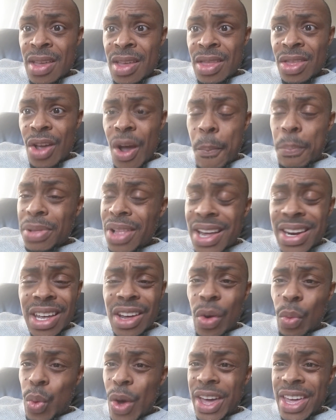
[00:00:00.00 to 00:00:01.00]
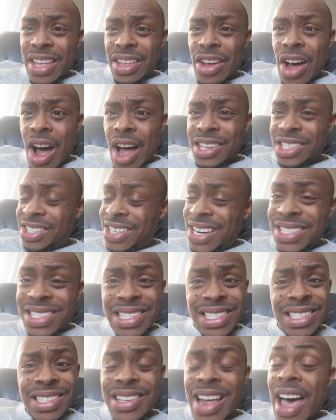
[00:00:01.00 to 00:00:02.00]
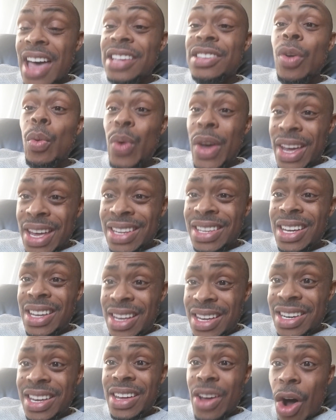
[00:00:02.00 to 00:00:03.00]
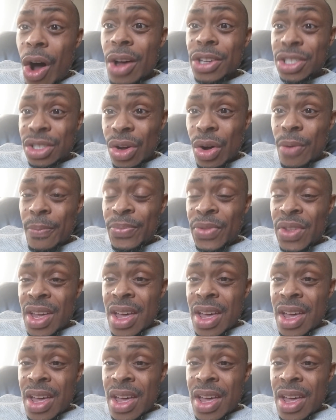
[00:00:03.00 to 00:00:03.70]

There are plenty of wicked gods. Jesus is not. It's a wicked deity also.